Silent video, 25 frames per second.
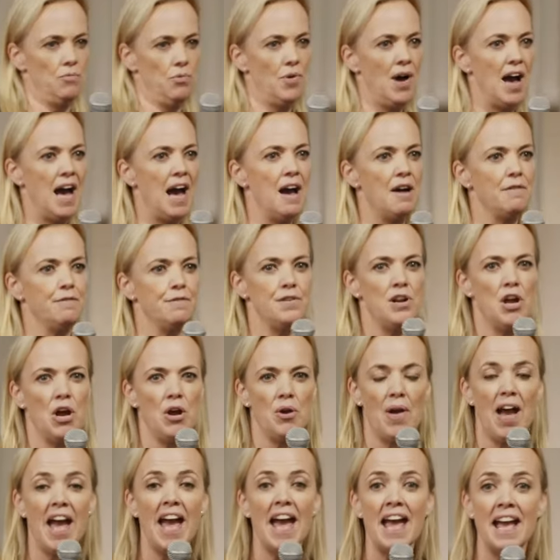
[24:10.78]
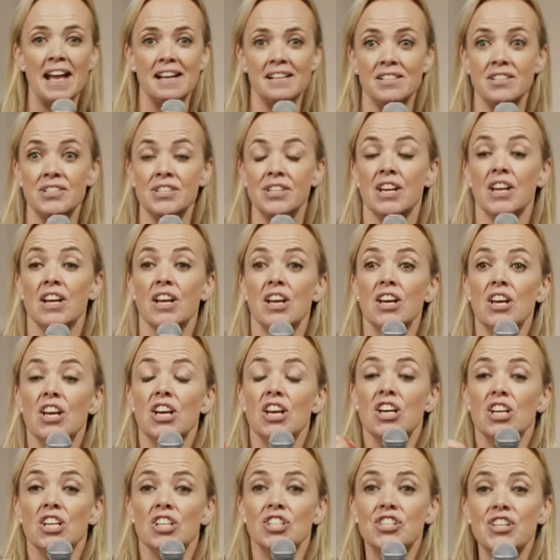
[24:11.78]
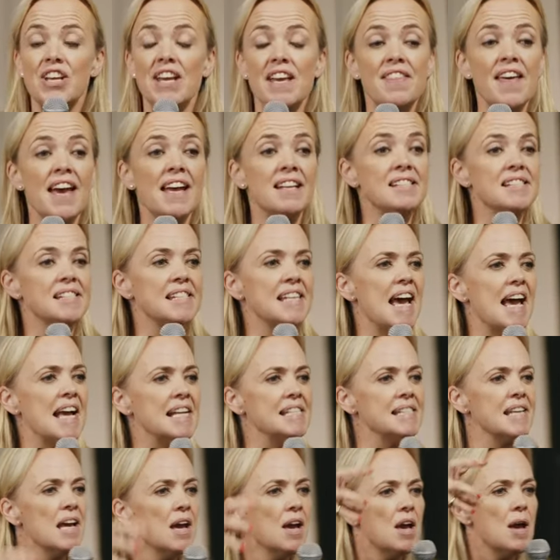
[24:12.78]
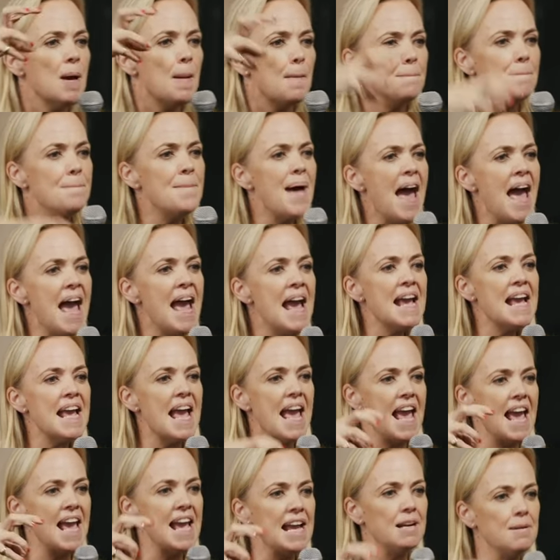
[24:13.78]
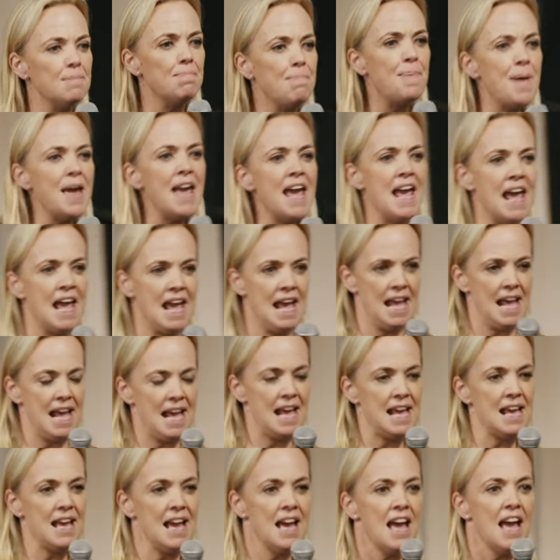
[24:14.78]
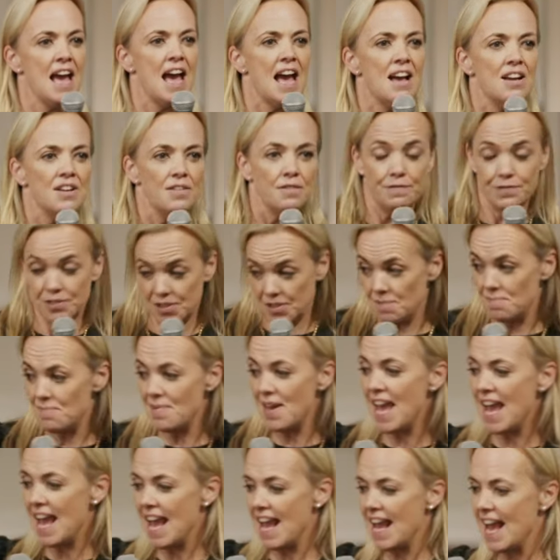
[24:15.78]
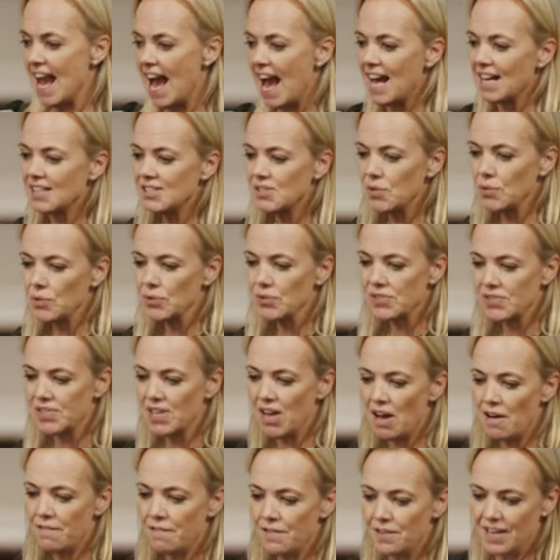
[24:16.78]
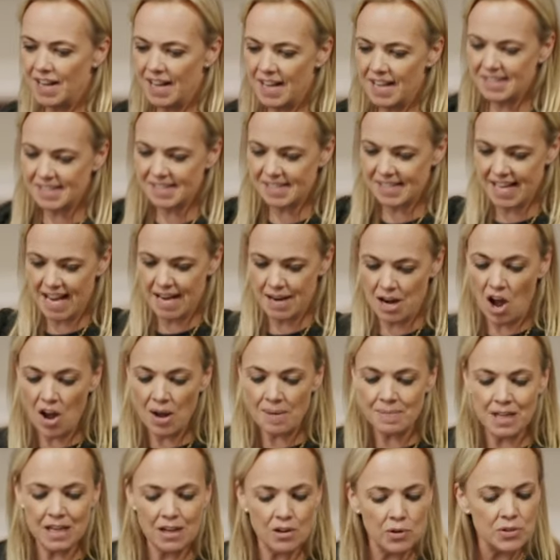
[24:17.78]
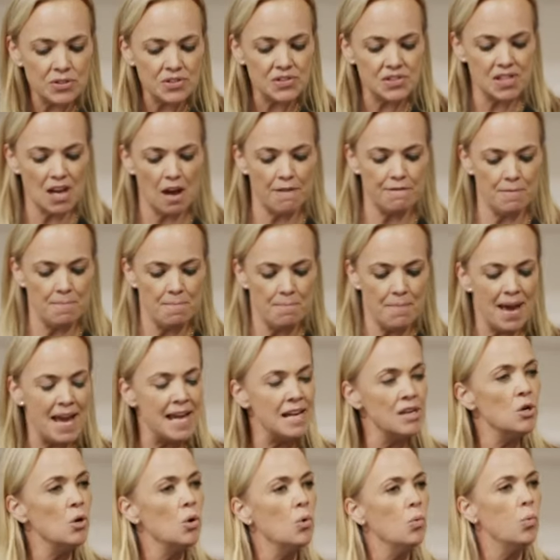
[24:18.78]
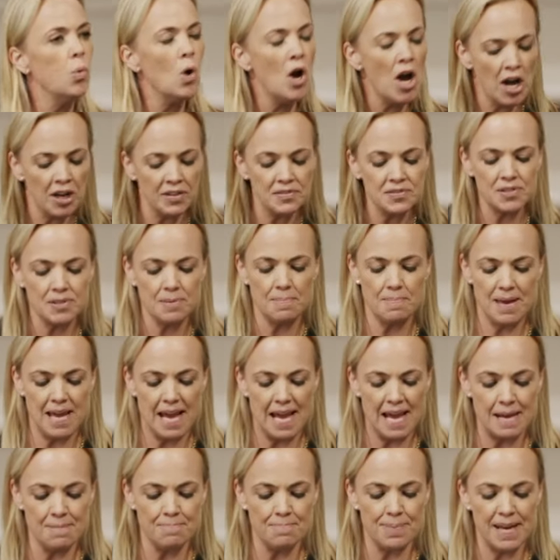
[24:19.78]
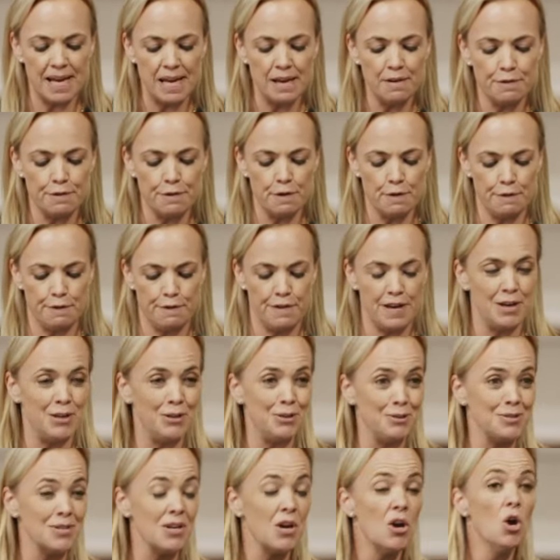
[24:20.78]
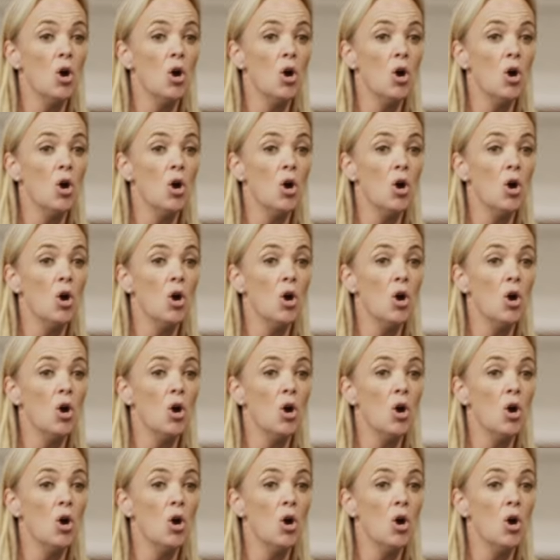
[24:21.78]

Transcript: will have no end, she then says, may it be to me as your servant has said. I'm the Lord's servant, may your word to me be fulfilled.